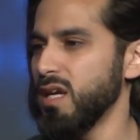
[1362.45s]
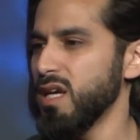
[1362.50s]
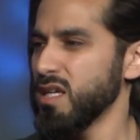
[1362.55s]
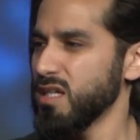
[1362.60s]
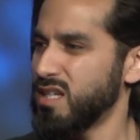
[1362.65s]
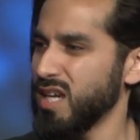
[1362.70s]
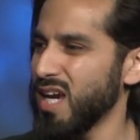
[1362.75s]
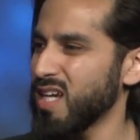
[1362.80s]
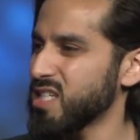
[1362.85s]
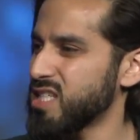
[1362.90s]

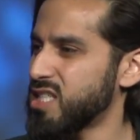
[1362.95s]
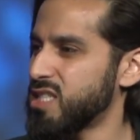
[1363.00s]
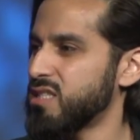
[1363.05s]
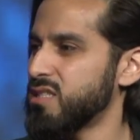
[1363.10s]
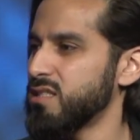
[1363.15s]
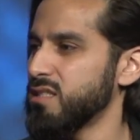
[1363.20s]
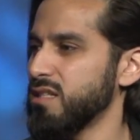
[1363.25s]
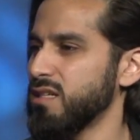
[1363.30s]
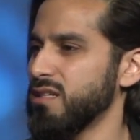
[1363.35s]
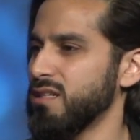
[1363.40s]
Yes,
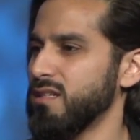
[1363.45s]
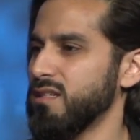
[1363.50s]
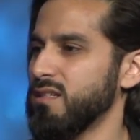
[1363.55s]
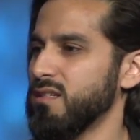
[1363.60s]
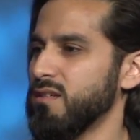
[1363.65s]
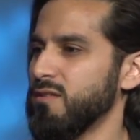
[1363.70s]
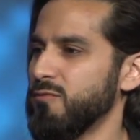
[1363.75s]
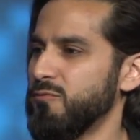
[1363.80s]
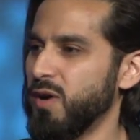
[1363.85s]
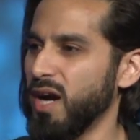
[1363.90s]

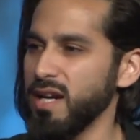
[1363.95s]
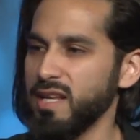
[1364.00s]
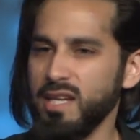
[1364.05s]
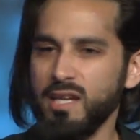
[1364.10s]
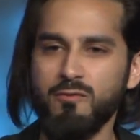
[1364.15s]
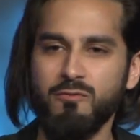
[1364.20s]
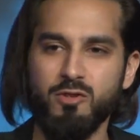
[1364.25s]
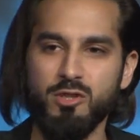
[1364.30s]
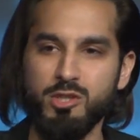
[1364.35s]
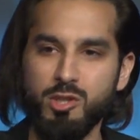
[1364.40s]

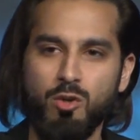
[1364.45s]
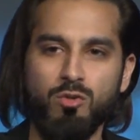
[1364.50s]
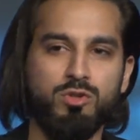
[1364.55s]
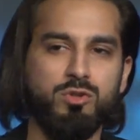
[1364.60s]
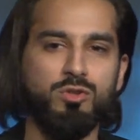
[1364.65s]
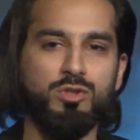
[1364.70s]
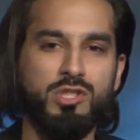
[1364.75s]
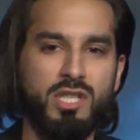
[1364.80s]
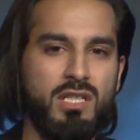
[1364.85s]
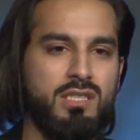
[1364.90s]
fighting for
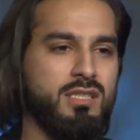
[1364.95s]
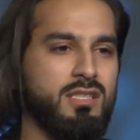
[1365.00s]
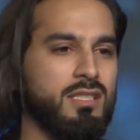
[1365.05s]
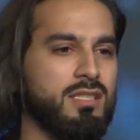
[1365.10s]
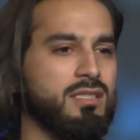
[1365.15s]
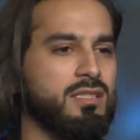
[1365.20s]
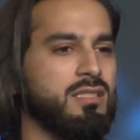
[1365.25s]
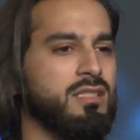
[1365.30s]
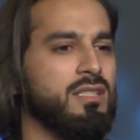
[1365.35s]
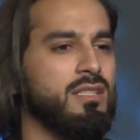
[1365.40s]
social
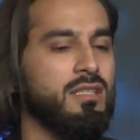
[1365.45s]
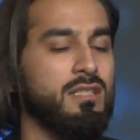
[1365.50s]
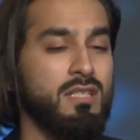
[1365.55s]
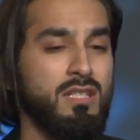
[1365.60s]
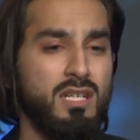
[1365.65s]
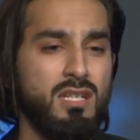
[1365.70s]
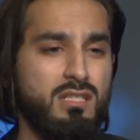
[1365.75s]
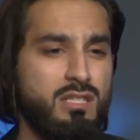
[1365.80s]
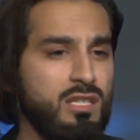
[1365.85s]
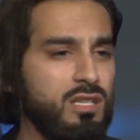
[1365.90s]
justice
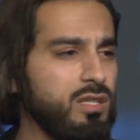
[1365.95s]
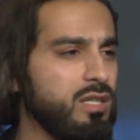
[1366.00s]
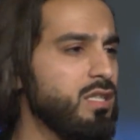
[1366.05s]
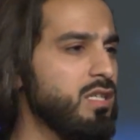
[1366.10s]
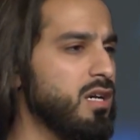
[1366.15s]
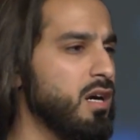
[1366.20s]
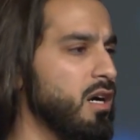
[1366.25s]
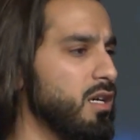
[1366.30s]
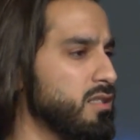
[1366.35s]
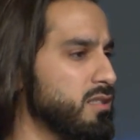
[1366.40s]
is a good
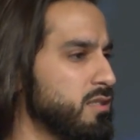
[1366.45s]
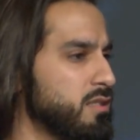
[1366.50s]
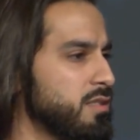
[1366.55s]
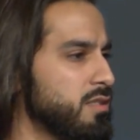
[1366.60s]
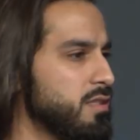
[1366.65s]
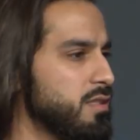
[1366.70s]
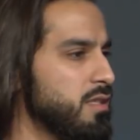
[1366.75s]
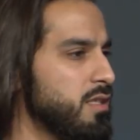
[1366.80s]
cause.